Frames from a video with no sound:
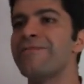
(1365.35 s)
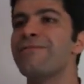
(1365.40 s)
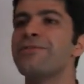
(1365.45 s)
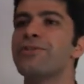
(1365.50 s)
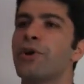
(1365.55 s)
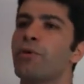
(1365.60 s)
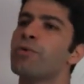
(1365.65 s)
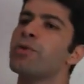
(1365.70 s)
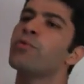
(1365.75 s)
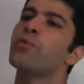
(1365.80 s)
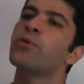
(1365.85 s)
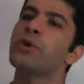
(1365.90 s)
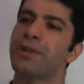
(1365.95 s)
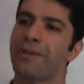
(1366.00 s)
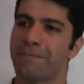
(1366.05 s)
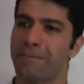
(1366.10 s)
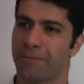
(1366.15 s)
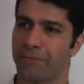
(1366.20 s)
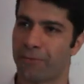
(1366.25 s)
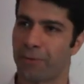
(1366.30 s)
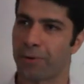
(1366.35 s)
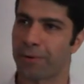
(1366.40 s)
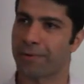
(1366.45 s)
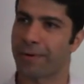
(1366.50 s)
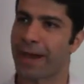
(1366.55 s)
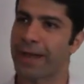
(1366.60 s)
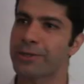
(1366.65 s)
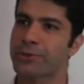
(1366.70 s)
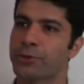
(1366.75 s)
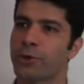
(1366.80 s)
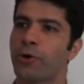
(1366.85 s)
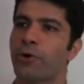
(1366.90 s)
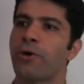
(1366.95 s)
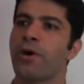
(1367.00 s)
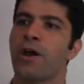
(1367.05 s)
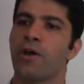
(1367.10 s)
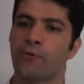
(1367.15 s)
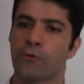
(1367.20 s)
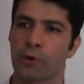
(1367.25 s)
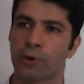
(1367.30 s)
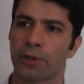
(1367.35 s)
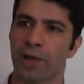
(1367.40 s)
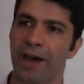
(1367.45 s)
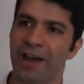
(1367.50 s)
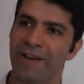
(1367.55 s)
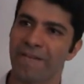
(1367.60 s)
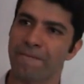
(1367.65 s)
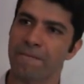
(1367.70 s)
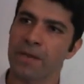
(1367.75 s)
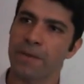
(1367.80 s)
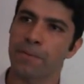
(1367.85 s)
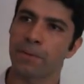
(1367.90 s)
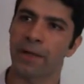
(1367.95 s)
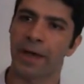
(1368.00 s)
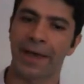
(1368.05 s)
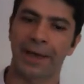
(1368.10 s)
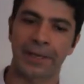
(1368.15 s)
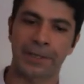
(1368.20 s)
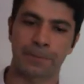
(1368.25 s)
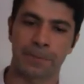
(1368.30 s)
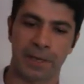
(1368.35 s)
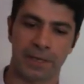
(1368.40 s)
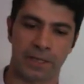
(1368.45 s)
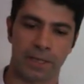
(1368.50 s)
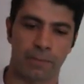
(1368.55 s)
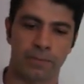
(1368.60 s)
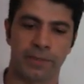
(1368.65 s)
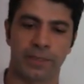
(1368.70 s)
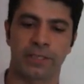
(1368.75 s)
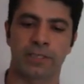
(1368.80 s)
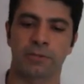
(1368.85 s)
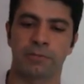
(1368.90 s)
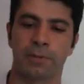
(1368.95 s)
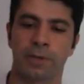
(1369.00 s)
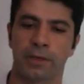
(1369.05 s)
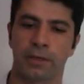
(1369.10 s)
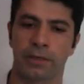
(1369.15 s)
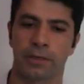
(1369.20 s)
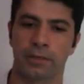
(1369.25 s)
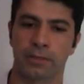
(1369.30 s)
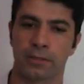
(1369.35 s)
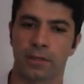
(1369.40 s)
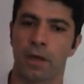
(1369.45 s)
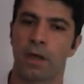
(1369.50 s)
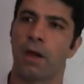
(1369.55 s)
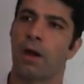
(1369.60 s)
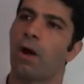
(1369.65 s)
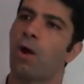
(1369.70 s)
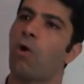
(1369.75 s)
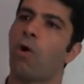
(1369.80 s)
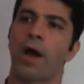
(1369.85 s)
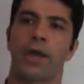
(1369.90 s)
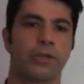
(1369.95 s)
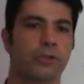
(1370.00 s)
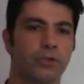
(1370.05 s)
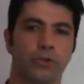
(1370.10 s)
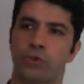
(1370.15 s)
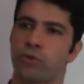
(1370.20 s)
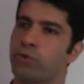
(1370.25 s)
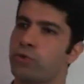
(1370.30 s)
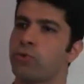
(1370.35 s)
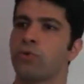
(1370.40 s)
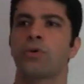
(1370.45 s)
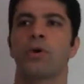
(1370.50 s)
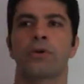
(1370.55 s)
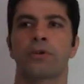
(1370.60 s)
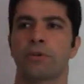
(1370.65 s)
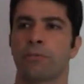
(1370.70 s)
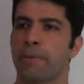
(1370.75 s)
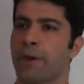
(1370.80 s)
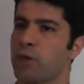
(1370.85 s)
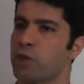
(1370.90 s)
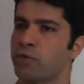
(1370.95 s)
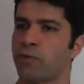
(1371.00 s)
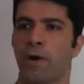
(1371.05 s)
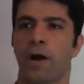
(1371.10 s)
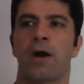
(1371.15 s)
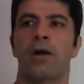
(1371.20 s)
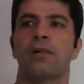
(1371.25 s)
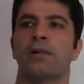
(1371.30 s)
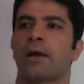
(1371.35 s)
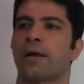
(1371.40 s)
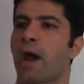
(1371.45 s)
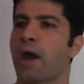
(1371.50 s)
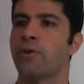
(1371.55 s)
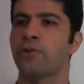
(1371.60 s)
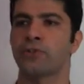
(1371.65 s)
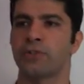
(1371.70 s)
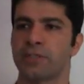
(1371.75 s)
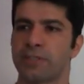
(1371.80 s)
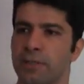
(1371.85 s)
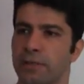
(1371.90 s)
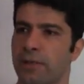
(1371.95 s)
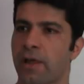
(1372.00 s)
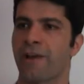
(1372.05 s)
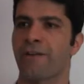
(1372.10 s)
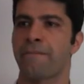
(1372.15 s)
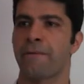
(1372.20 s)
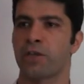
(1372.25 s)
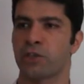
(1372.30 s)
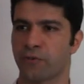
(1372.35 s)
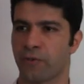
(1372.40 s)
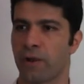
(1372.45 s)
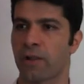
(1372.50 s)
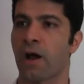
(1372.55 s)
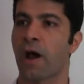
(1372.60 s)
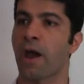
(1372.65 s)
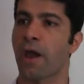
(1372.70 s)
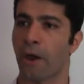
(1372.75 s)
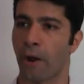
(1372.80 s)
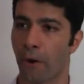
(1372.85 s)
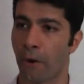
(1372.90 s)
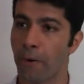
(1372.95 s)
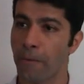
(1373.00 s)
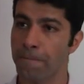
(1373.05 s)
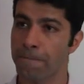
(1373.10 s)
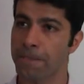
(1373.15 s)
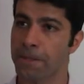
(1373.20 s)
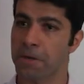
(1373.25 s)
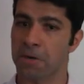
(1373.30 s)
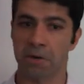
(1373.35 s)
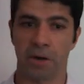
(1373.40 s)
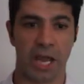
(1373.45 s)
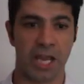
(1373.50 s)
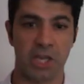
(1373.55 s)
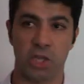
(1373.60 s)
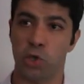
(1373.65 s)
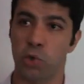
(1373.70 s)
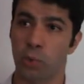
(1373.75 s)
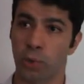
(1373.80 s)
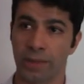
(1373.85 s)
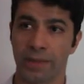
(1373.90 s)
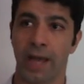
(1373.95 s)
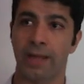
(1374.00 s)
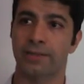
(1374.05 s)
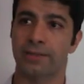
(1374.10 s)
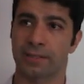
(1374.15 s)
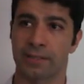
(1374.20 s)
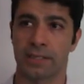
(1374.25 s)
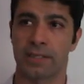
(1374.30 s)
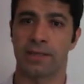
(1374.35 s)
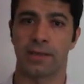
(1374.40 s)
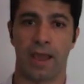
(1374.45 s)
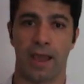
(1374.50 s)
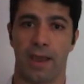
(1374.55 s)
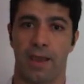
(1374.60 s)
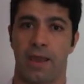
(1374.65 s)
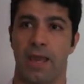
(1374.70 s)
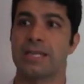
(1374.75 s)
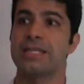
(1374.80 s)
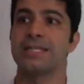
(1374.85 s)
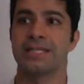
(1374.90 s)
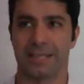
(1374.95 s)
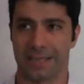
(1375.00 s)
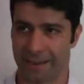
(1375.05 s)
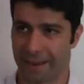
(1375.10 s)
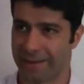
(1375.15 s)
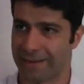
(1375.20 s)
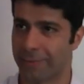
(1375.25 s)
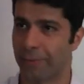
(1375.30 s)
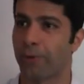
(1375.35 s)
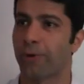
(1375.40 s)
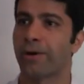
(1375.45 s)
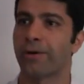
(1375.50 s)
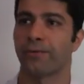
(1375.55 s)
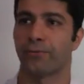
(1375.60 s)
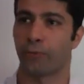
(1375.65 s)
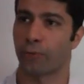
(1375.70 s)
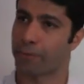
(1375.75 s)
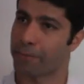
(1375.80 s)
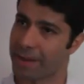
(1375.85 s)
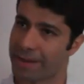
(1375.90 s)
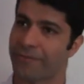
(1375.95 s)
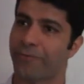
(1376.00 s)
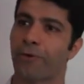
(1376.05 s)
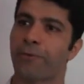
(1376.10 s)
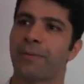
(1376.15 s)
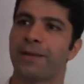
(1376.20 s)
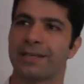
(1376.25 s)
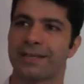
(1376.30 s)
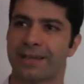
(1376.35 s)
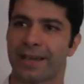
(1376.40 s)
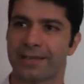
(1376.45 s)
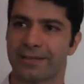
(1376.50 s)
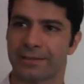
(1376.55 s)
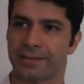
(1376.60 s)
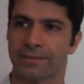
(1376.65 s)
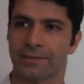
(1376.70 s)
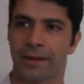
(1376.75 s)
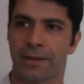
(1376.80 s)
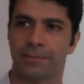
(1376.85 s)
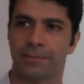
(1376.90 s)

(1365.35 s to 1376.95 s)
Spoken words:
Even though we would have before, right? So for a lot of people, I expect them to experience, I used to go to the page file, like I used to see a lot of page file I/O, right? You will not see anything anymore for many cases, right?